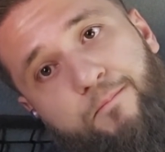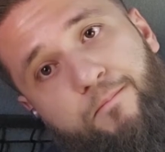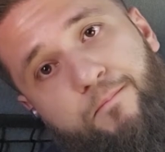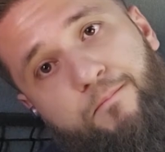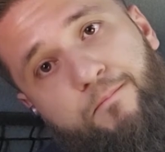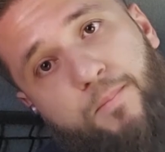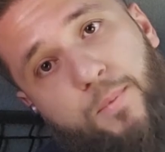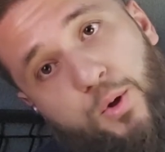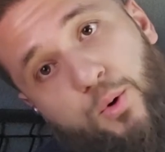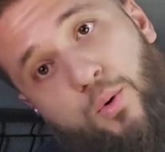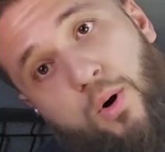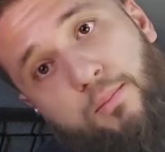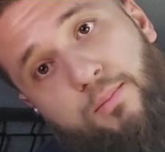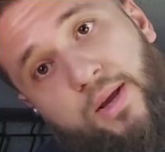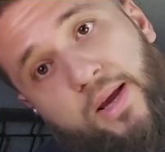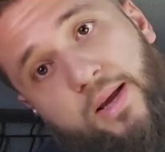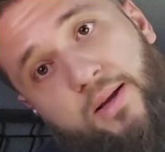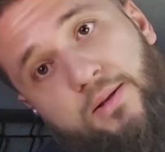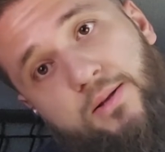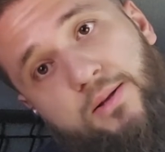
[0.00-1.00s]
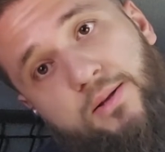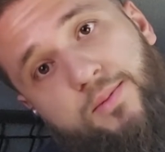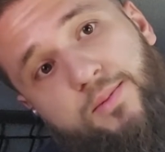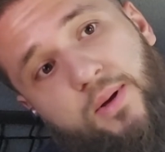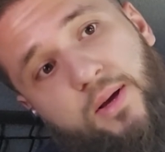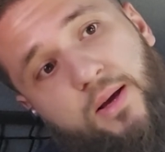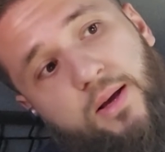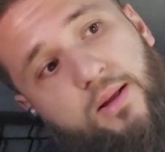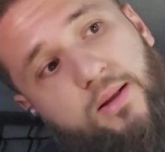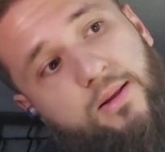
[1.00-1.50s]
new updates,
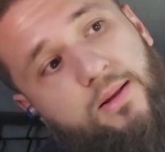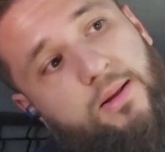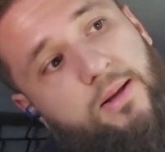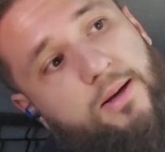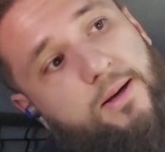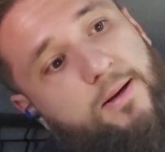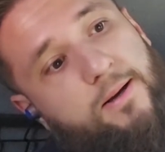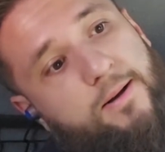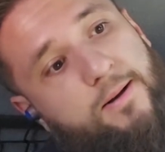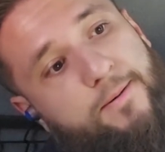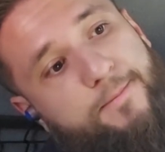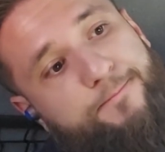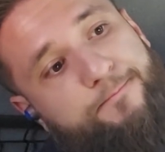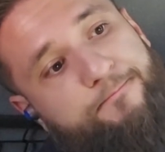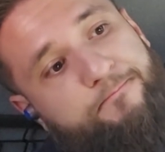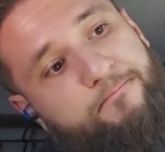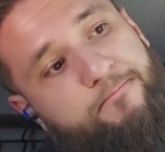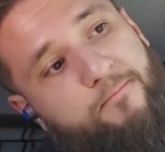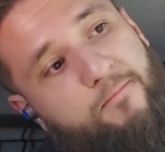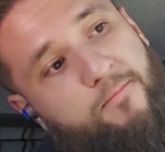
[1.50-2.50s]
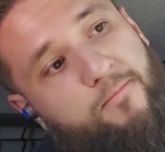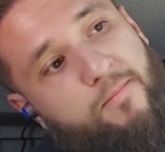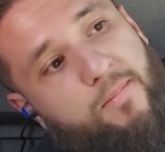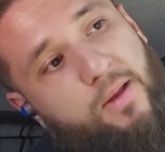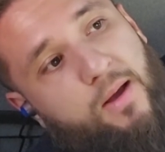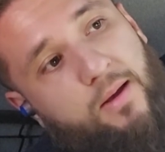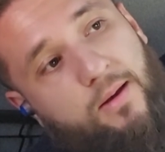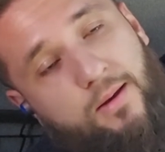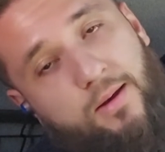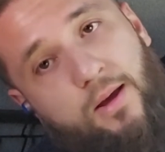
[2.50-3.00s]
and
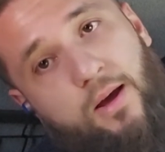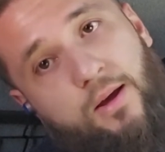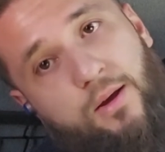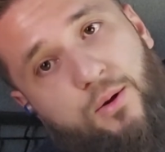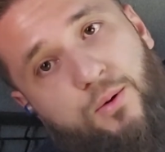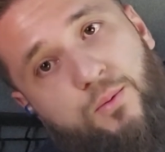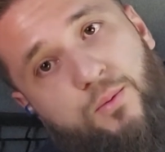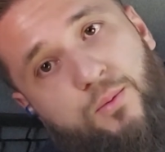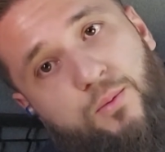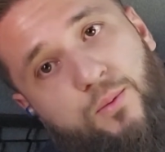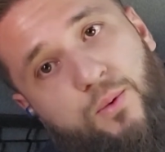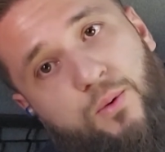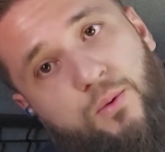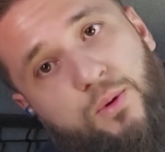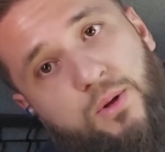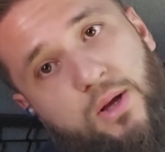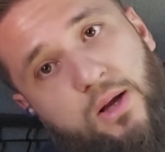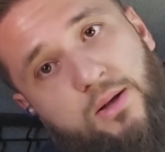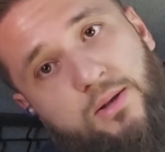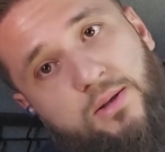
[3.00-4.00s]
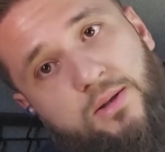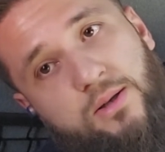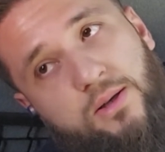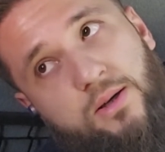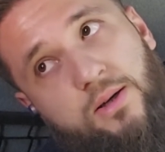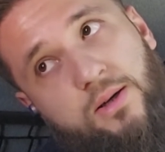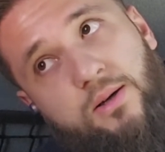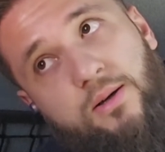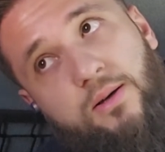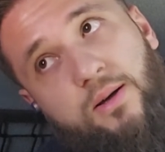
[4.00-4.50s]
yeah, we will
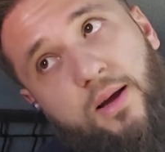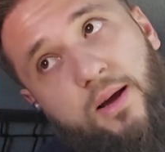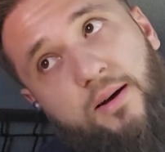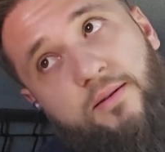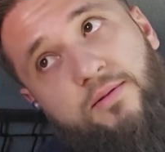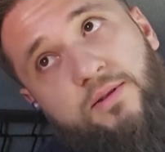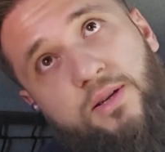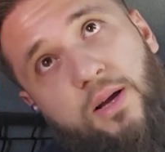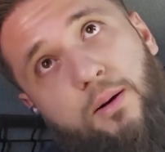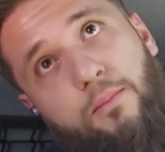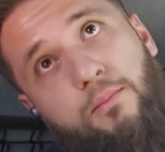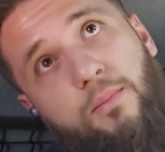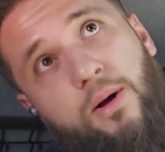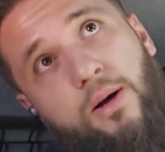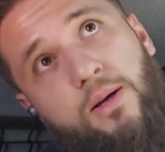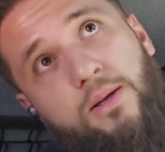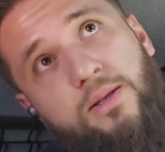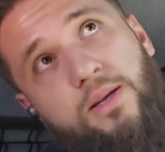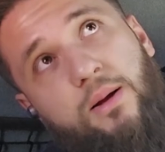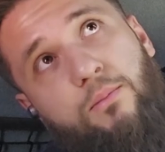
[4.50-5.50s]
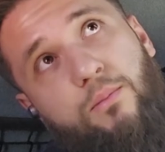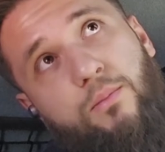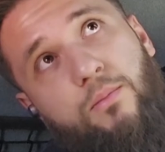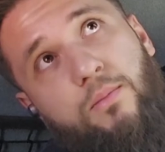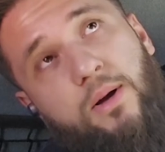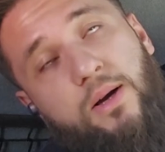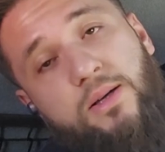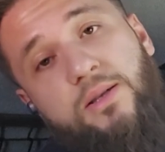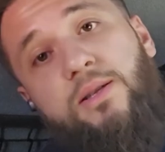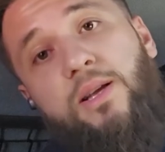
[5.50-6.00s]
also have some
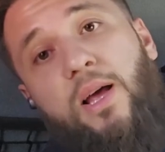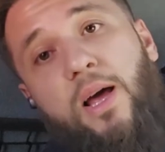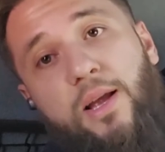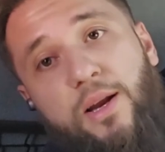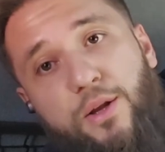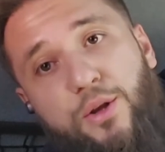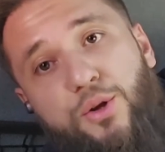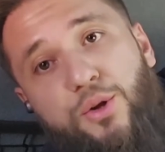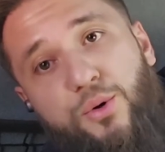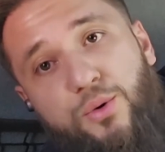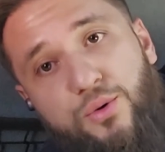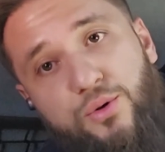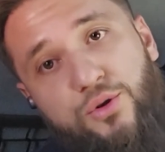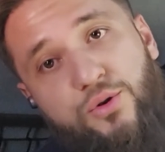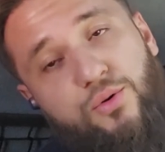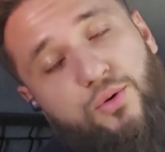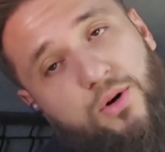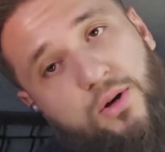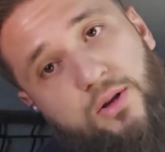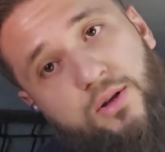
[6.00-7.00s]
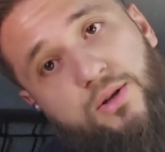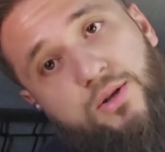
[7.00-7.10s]
excited news shortly.